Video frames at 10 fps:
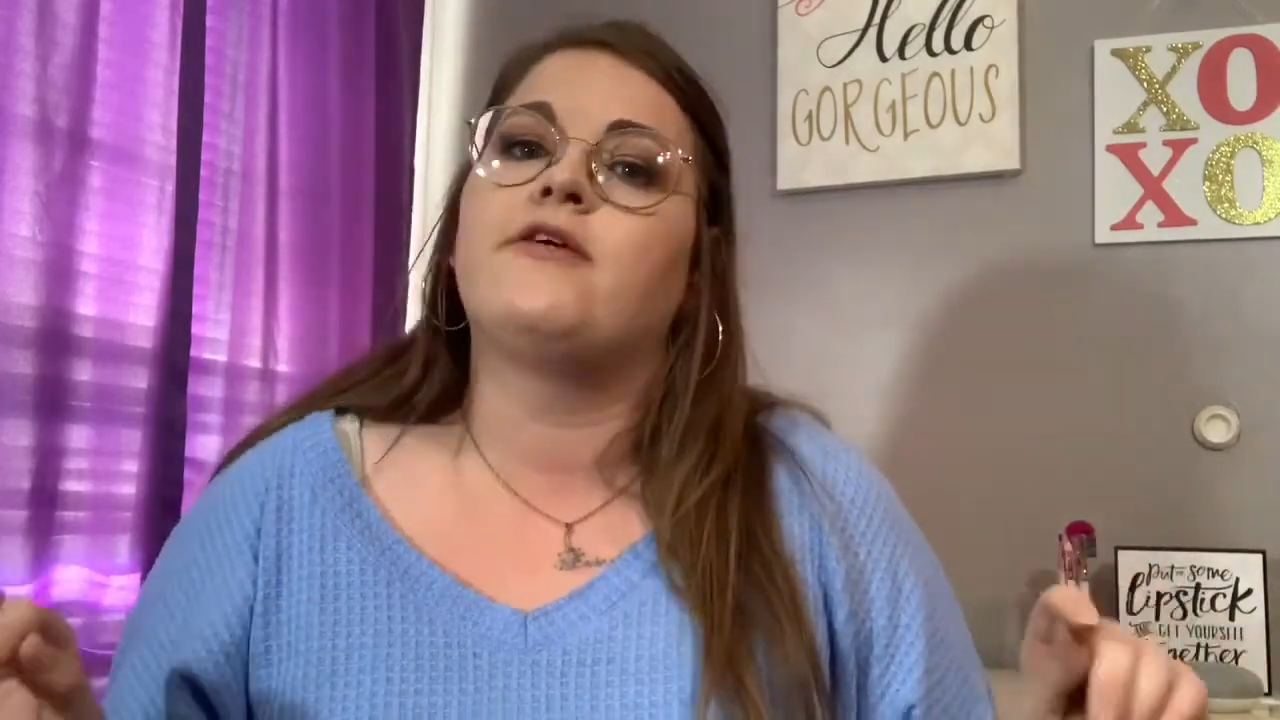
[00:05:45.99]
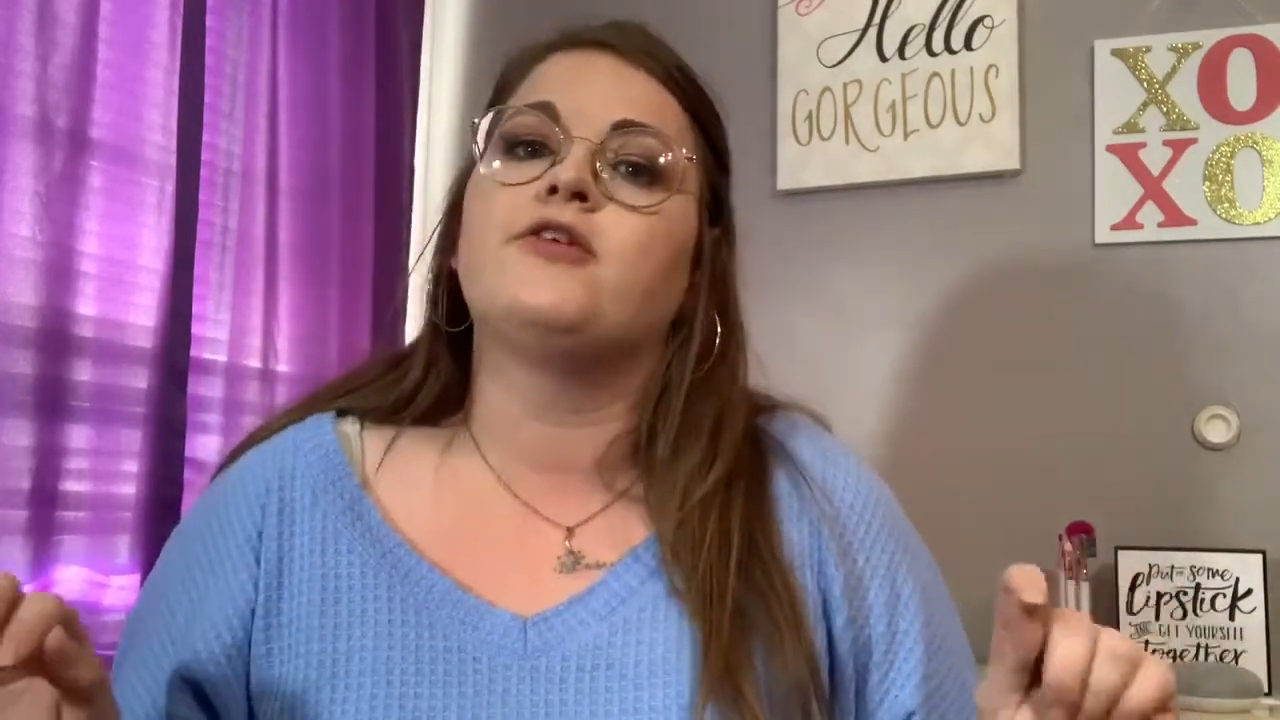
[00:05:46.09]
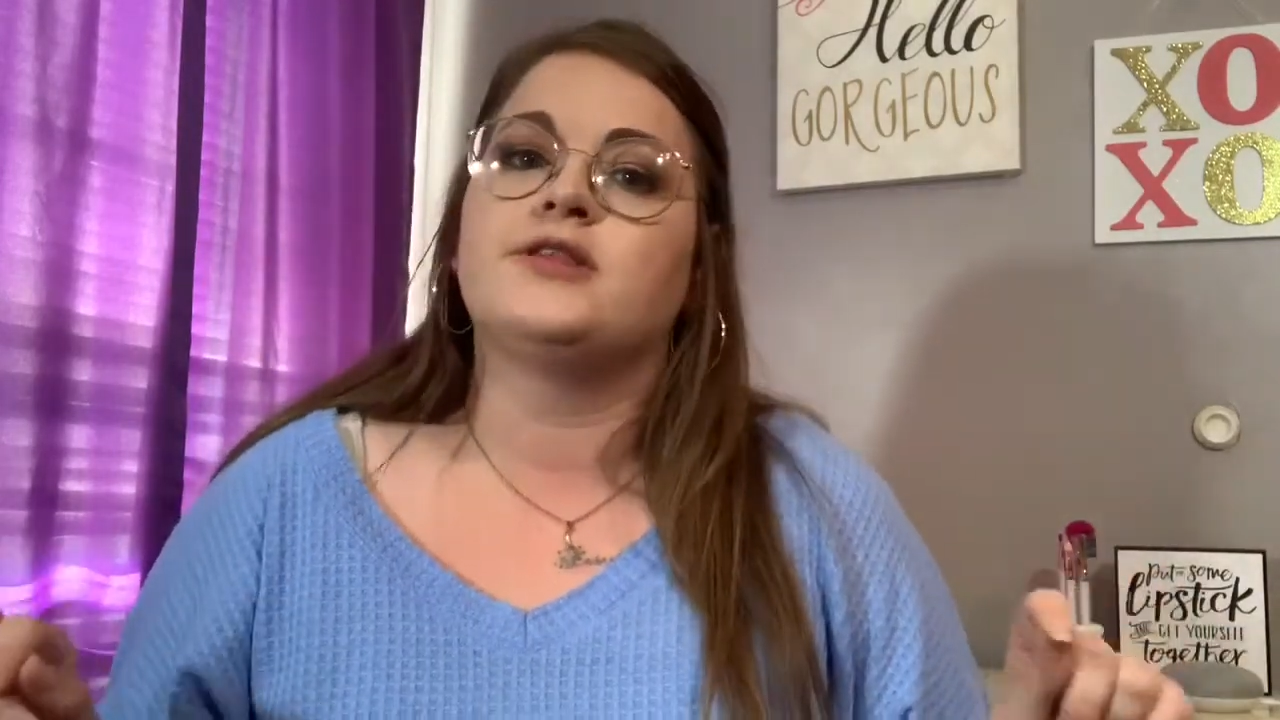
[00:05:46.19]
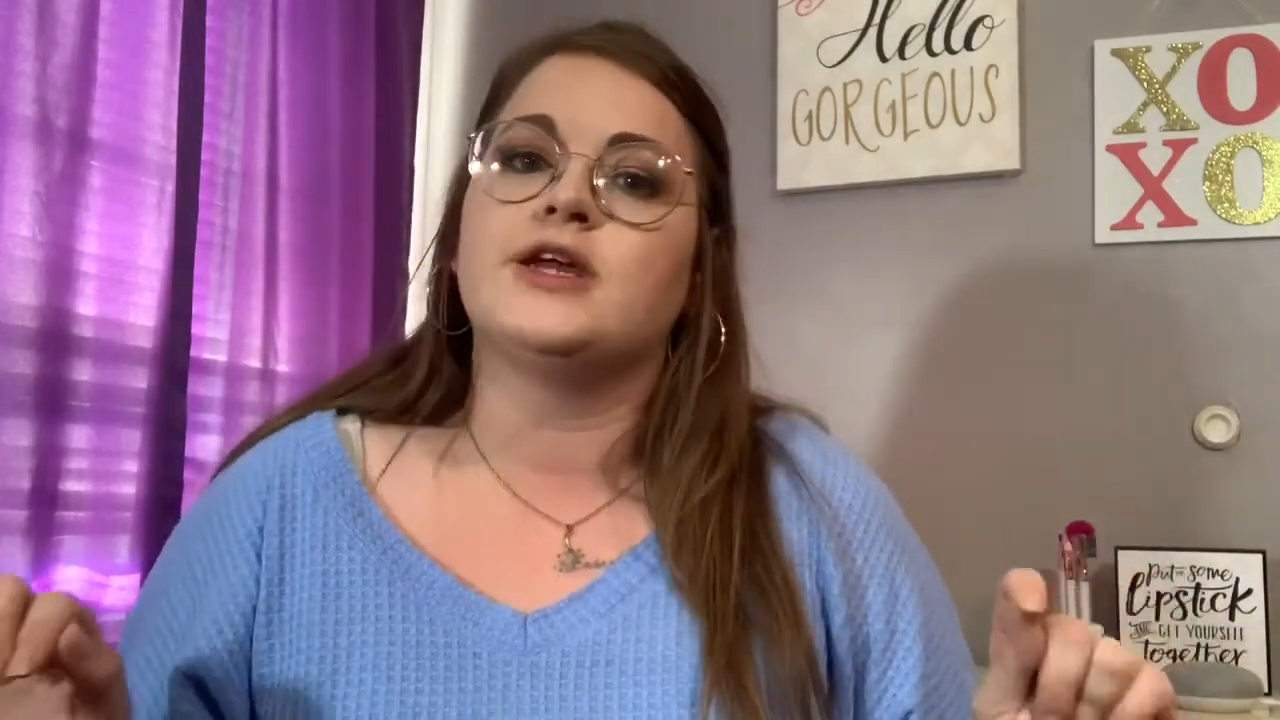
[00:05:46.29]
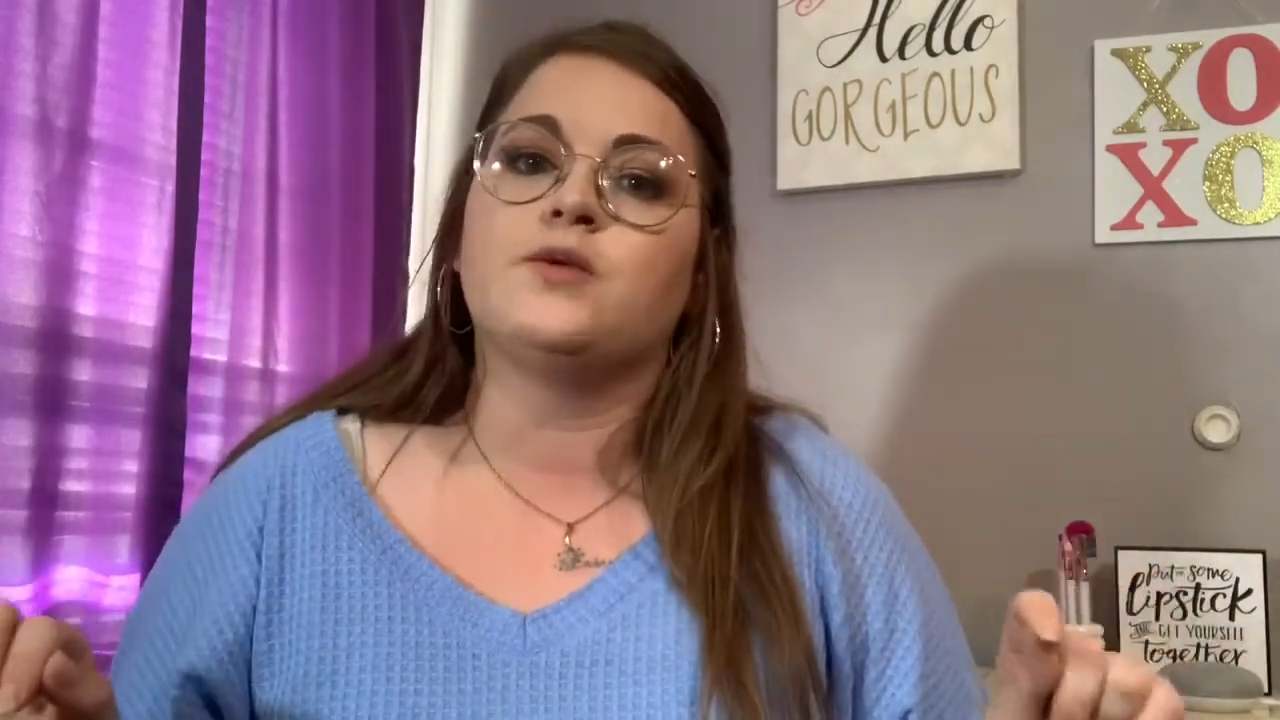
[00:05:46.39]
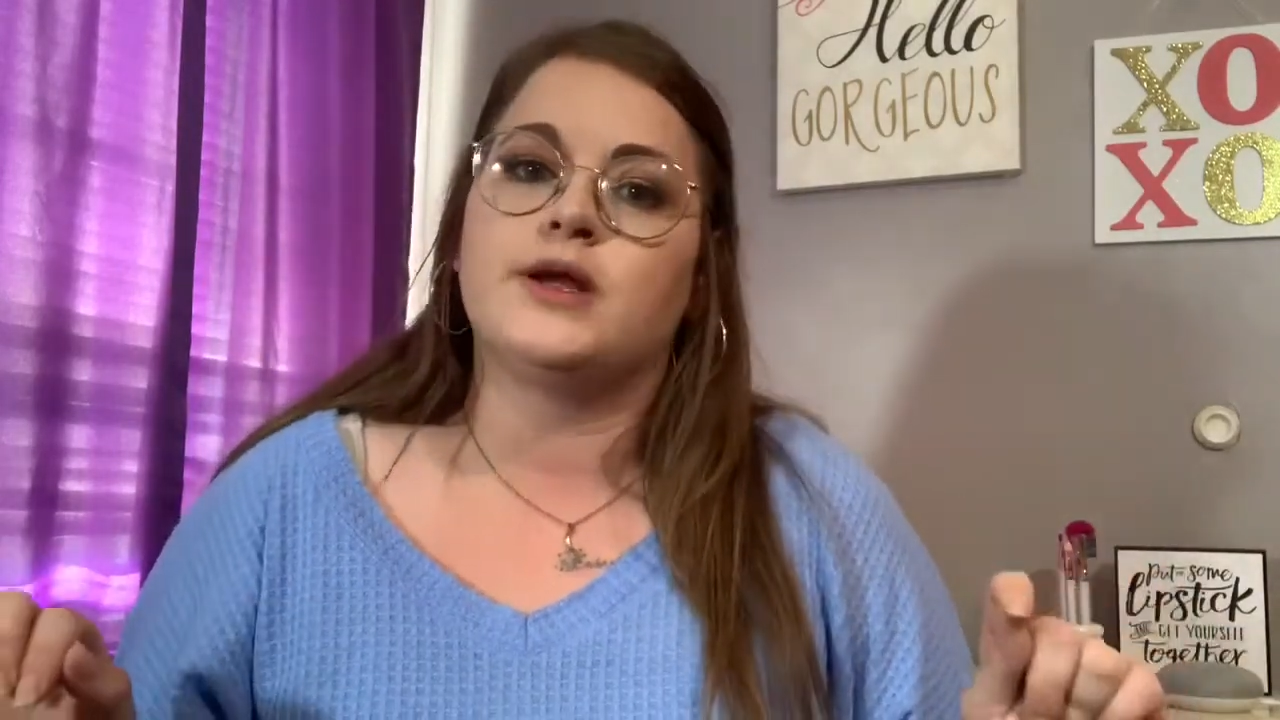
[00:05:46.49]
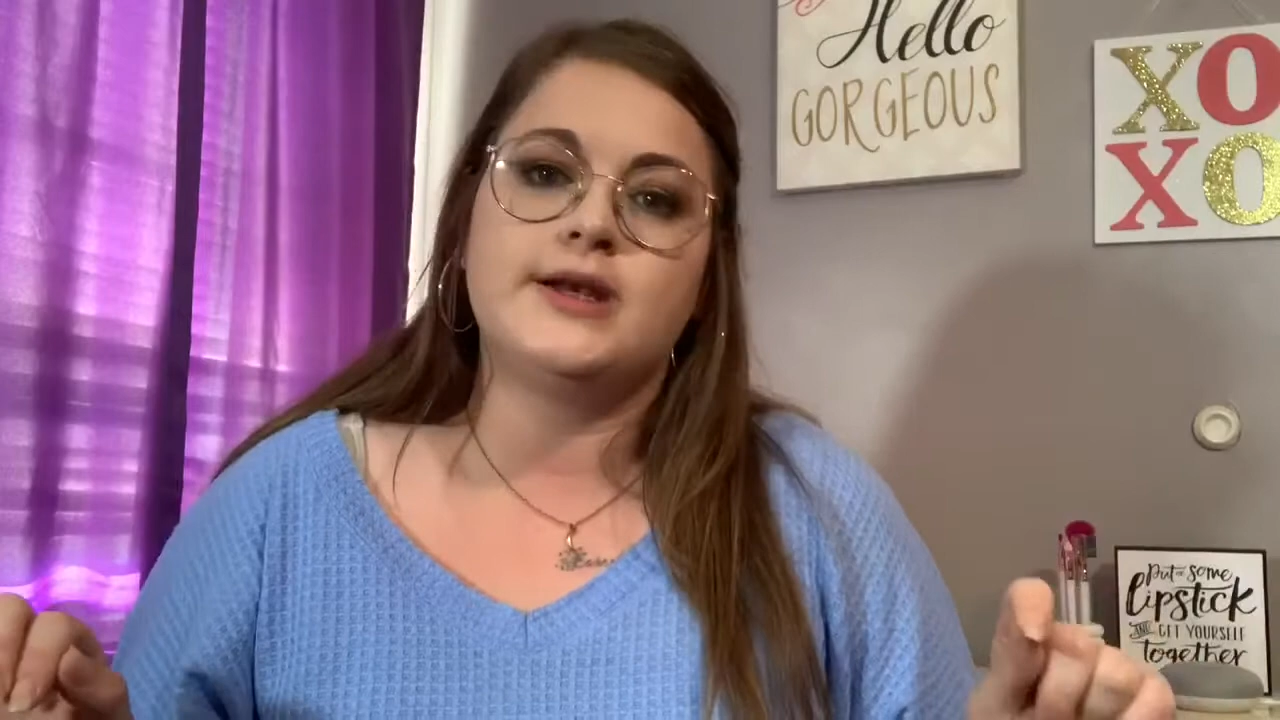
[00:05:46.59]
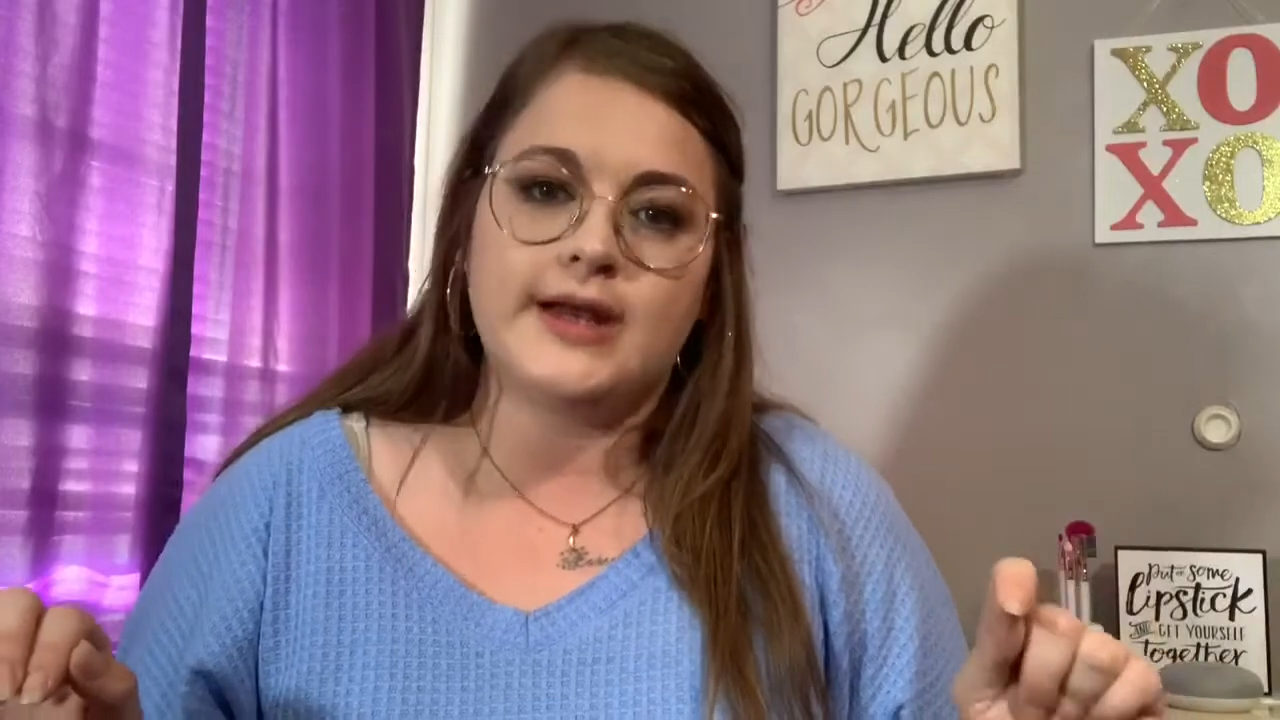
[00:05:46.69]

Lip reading: everything written